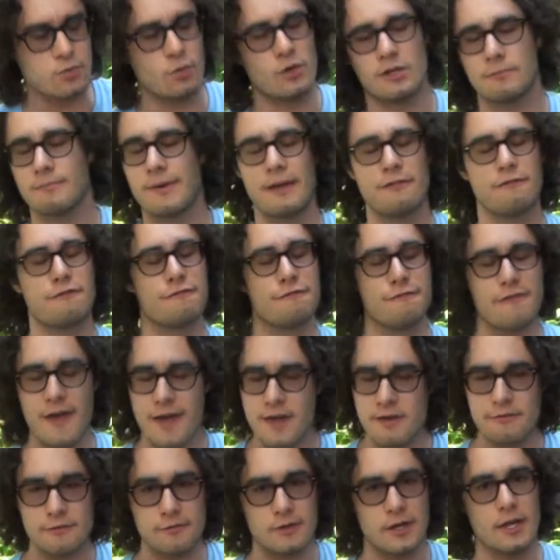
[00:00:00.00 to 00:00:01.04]
one of my
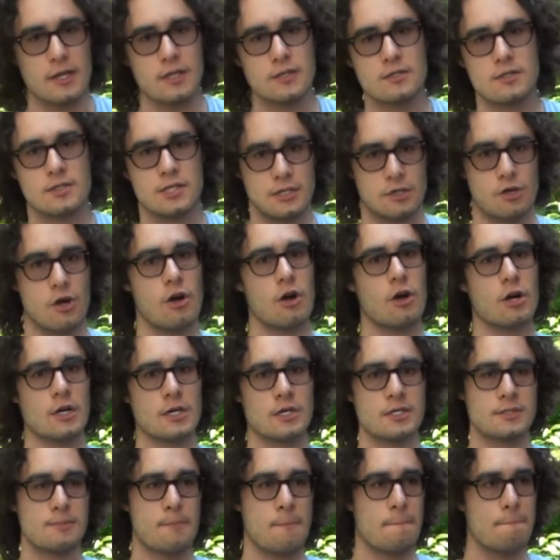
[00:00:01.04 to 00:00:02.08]
favorite
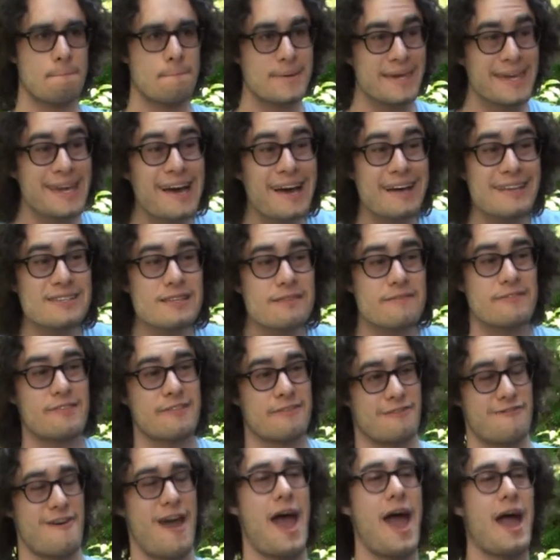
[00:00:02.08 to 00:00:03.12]
cigars because of the
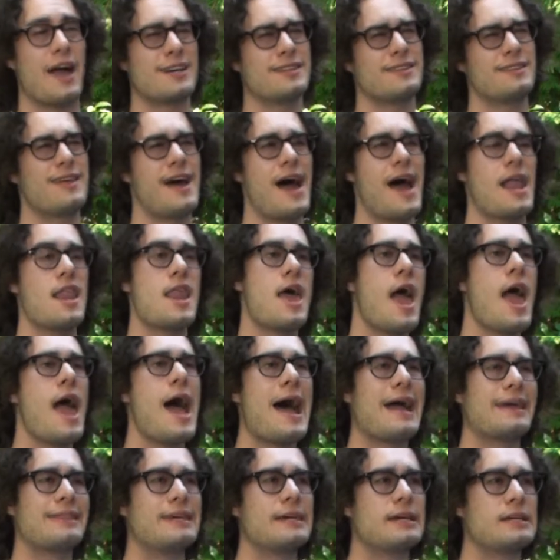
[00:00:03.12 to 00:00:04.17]
fact that
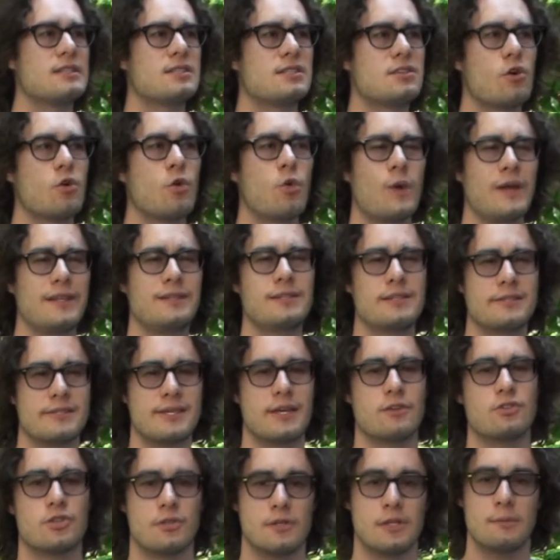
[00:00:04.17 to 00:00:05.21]
I think it's so
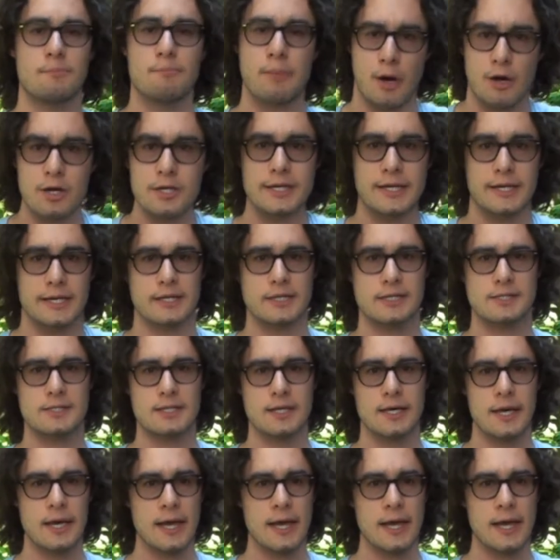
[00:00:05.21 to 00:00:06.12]
quintessentially Partagas.